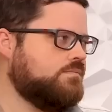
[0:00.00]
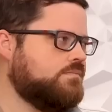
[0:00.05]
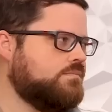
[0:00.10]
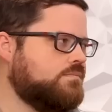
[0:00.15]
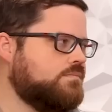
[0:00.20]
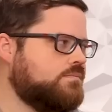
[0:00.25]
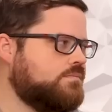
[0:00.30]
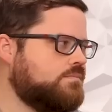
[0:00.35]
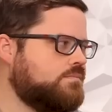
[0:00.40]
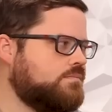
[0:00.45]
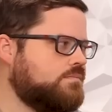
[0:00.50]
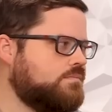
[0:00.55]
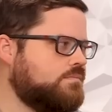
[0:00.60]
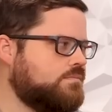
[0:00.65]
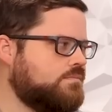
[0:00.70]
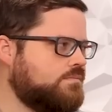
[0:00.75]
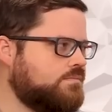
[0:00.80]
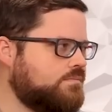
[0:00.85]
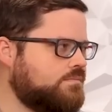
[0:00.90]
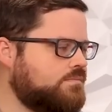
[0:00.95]

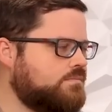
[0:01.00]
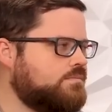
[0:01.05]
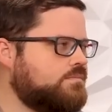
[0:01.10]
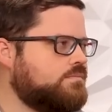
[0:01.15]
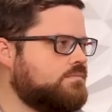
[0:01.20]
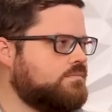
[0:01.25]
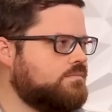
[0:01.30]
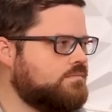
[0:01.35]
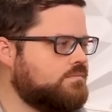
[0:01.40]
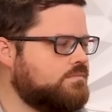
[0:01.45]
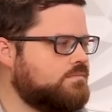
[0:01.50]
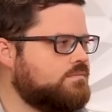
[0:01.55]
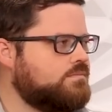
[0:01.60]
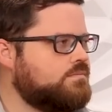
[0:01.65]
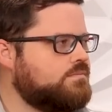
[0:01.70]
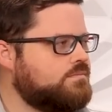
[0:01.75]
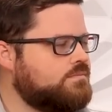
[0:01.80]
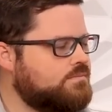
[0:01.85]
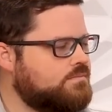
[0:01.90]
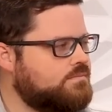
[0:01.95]

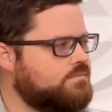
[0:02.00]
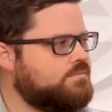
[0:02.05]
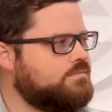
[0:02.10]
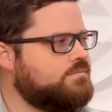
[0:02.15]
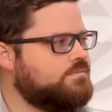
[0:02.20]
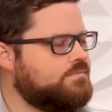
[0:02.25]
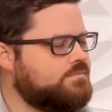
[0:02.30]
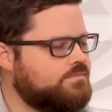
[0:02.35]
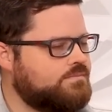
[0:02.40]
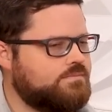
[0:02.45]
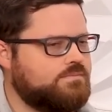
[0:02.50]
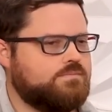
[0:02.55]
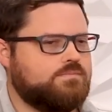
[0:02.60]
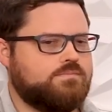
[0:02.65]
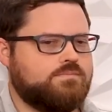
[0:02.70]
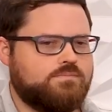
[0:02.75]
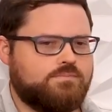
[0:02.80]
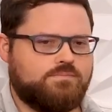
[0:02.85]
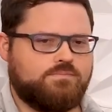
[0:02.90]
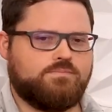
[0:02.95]

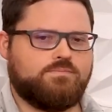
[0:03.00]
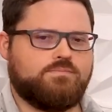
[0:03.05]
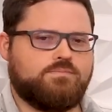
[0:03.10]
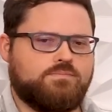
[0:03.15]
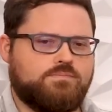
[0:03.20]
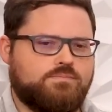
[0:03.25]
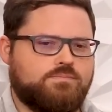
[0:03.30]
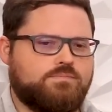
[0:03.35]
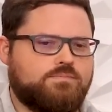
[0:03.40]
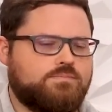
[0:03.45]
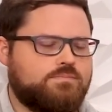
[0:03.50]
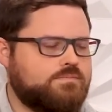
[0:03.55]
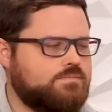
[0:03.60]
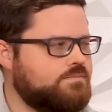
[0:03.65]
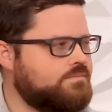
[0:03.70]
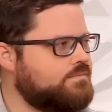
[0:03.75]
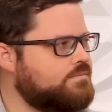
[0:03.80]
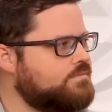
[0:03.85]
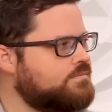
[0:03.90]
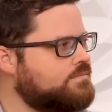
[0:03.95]

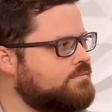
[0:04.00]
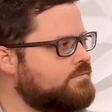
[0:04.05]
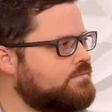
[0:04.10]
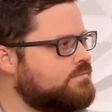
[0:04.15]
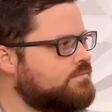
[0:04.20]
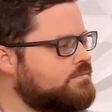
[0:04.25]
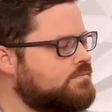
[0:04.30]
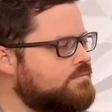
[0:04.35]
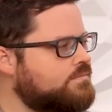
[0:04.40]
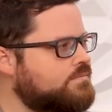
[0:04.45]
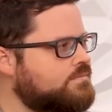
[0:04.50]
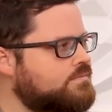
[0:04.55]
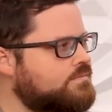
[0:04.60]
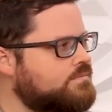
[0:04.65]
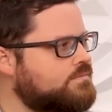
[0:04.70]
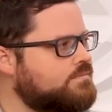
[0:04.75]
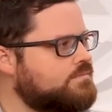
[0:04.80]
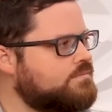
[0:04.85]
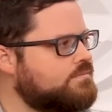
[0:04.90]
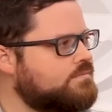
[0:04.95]

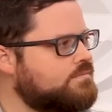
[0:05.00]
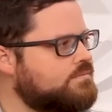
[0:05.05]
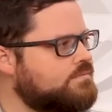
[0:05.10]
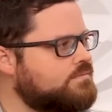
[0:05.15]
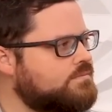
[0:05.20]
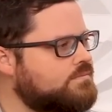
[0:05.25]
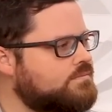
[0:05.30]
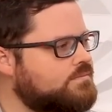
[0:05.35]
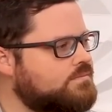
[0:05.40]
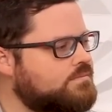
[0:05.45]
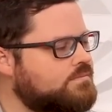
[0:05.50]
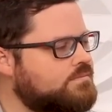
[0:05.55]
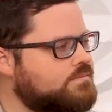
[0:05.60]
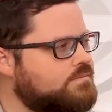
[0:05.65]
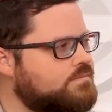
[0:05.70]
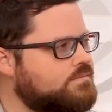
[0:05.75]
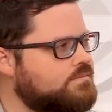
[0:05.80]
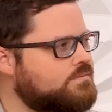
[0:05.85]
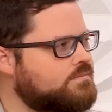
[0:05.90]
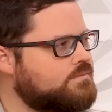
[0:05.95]

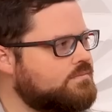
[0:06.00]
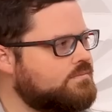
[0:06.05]
This person isn't speaking.